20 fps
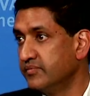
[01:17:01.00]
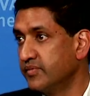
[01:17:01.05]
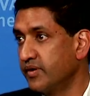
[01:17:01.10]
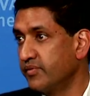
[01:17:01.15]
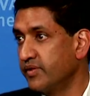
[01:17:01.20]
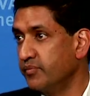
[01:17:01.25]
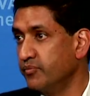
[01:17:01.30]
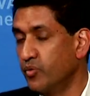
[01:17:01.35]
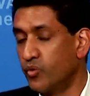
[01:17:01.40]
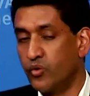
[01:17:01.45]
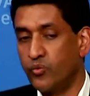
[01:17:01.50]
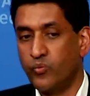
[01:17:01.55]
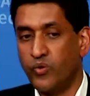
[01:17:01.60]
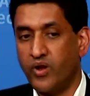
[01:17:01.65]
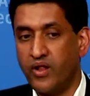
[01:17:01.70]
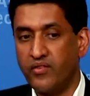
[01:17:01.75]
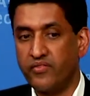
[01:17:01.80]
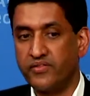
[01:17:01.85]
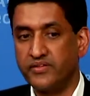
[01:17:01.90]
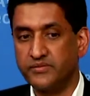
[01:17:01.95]
Probably more
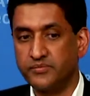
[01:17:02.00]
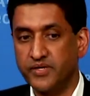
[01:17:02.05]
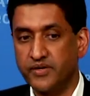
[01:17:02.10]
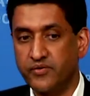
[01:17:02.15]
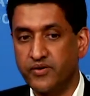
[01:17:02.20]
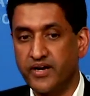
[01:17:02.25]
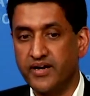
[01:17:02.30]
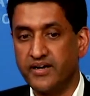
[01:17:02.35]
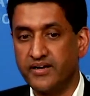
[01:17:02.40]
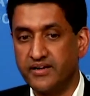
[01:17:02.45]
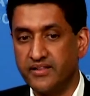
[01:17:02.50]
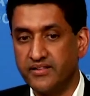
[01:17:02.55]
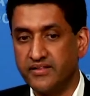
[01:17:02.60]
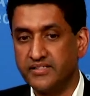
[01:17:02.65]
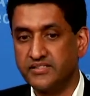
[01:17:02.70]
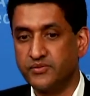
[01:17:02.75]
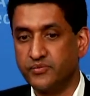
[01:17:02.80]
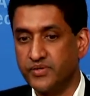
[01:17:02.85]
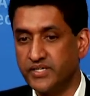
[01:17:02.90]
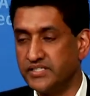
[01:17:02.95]
wealth has been created in
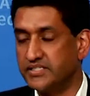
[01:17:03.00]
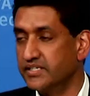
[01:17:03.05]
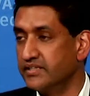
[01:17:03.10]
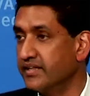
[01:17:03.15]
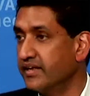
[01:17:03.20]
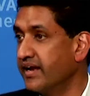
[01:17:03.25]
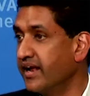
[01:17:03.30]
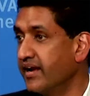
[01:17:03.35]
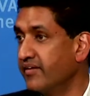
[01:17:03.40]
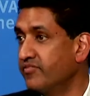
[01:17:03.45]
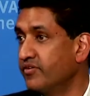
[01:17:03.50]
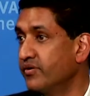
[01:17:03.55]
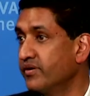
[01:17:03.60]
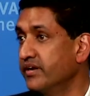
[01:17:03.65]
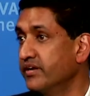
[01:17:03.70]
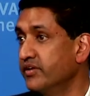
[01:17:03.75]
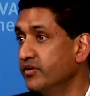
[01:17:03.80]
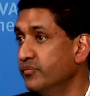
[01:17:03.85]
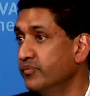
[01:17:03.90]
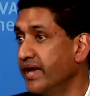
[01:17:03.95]
this region than ever
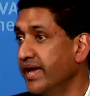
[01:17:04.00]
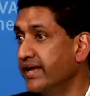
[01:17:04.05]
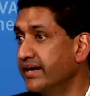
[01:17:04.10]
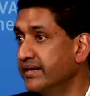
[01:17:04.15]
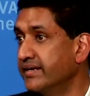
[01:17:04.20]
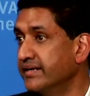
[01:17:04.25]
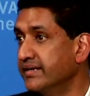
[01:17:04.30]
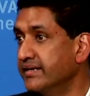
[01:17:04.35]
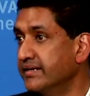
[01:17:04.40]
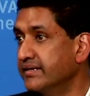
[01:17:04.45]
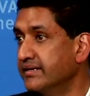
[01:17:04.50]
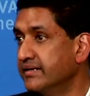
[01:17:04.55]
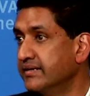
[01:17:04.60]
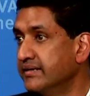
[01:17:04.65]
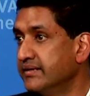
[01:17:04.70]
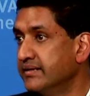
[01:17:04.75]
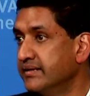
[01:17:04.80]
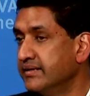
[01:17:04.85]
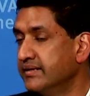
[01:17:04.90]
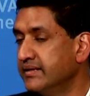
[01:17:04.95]
in humanity.
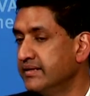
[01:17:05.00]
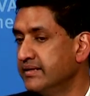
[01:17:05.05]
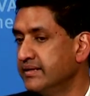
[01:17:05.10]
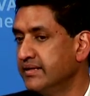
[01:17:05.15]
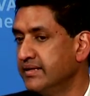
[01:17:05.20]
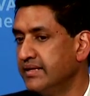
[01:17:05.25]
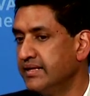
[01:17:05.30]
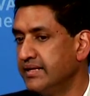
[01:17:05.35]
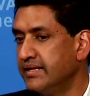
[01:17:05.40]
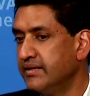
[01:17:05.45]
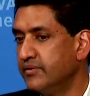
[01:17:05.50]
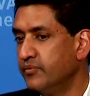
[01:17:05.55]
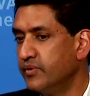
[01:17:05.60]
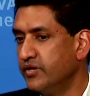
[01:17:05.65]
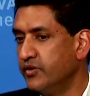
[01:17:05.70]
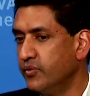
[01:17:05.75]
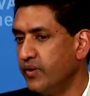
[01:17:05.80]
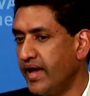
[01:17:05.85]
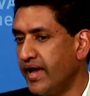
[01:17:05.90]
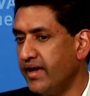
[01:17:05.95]

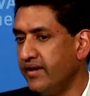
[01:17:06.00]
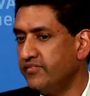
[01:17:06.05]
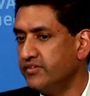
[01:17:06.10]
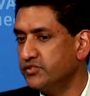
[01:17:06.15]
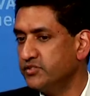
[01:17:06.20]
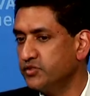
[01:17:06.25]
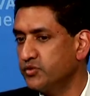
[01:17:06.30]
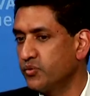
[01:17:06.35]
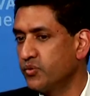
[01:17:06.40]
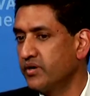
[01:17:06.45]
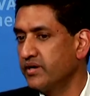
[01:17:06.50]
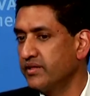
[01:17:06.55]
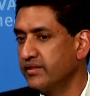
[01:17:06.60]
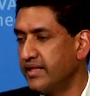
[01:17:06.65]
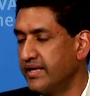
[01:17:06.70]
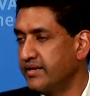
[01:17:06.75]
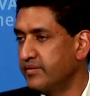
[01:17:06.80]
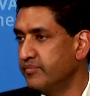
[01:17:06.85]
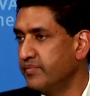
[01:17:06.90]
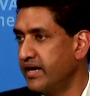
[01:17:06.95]
When you have a story
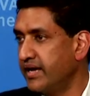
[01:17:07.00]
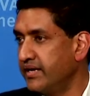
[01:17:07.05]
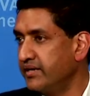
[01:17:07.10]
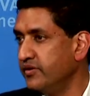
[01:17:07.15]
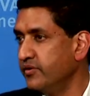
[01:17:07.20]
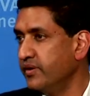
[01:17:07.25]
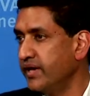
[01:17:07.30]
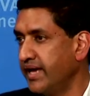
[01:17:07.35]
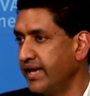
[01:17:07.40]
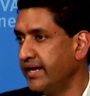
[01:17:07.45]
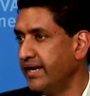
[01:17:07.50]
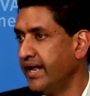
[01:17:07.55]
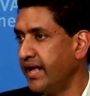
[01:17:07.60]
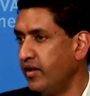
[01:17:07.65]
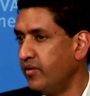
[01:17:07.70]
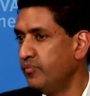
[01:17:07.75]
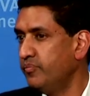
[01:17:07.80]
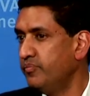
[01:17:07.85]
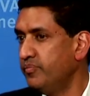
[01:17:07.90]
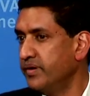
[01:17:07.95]
like mine, you can't
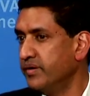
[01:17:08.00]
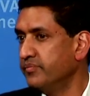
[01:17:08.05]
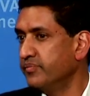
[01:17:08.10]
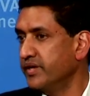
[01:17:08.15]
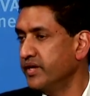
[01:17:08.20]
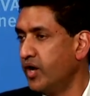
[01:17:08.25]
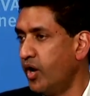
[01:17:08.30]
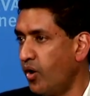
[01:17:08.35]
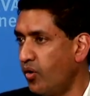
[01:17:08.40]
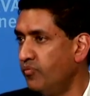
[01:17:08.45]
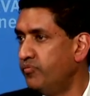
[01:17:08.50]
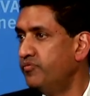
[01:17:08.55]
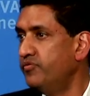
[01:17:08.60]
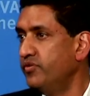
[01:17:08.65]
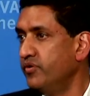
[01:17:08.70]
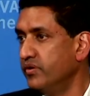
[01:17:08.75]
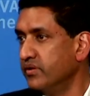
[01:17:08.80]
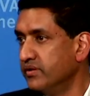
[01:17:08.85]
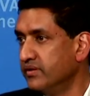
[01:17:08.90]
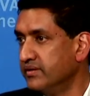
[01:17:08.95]
help but be
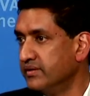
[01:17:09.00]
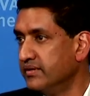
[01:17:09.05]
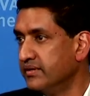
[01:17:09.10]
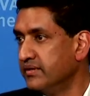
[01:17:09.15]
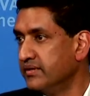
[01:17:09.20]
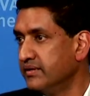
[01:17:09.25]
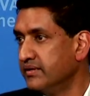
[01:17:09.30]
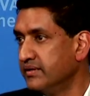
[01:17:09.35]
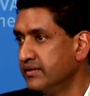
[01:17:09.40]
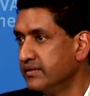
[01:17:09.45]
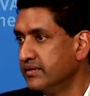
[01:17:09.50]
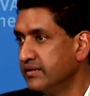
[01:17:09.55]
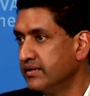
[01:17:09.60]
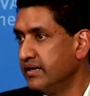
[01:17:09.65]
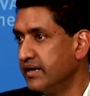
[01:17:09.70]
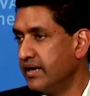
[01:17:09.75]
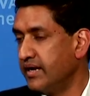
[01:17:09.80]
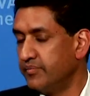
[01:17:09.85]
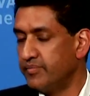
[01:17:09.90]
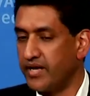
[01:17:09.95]
hopeful
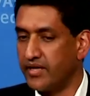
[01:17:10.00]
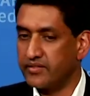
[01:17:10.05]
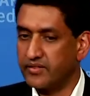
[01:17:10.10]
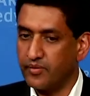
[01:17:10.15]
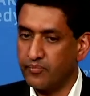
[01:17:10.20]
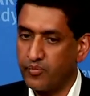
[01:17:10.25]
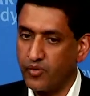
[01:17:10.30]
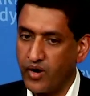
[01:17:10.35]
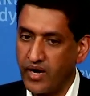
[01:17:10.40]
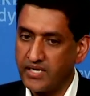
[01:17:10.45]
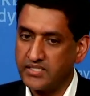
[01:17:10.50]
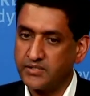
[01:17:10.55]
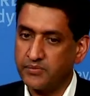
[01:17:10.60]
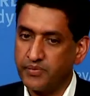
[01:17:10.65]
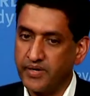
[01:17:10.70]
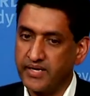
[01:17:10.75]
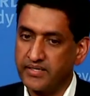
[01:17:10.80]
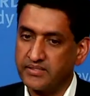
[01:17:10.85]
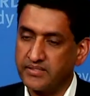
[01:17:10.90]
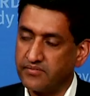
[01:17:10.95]
about the
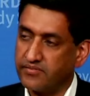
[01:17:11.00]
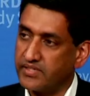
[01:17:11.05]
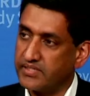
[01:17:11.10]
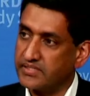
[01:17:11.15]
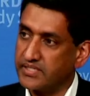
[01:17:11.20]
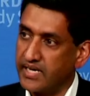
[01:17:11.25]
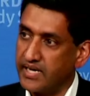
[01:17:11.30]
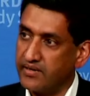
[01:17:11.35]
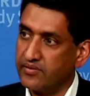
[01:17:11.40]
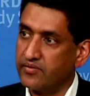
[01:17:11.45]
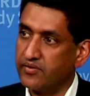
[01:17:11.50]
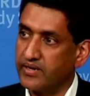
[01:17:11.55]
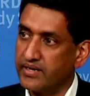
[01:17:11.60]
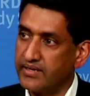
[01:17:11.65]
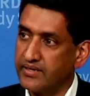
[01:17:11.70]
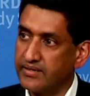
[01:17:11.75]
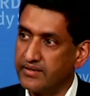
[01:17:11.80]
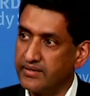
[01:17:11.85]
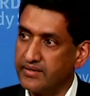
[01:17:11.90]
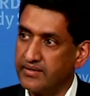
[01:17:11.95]
prospects of this country.
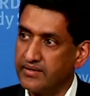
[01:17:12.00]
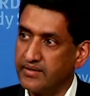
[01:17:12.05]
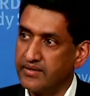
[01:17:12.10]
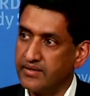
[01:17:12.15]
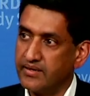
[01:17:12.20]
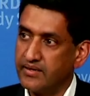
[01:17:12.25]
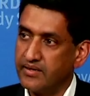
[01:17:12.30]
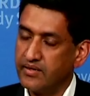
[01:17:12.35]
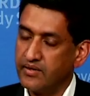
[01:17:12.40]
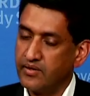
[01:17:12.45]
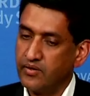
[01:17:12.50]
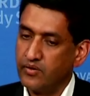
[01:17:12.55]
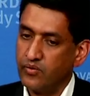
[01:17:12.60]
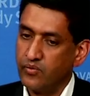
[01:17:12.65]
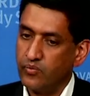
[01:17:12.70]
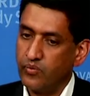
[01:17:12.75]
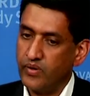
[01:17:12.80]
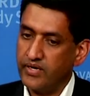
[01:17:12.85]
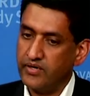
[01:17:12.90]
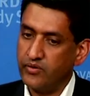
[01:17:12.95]

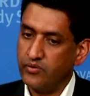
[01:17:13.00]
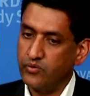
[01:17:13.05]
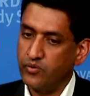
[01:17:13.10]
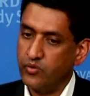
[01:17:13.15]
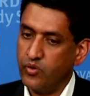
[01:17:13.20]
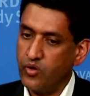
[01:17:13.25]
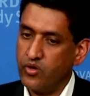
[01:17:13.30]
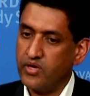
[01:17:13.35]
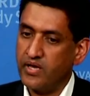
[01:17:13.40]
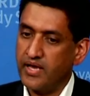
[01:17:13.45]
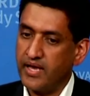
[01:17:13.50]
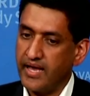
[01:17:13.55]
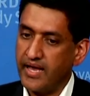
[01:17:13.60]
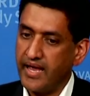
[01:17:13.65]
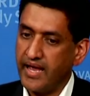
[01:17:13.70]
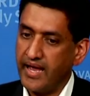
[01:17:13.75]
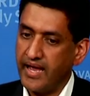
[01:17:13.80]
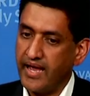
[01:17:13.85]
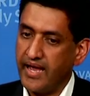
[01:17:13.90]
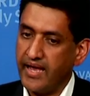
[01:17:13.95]
When you look
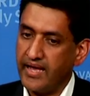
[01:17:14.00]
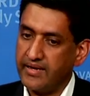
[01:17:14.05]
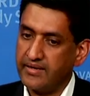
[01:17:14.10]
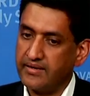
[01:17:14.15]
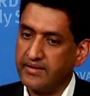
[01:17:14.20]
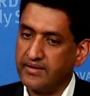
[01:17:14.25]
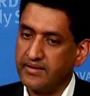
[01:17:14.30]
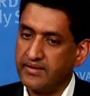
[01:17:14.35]
at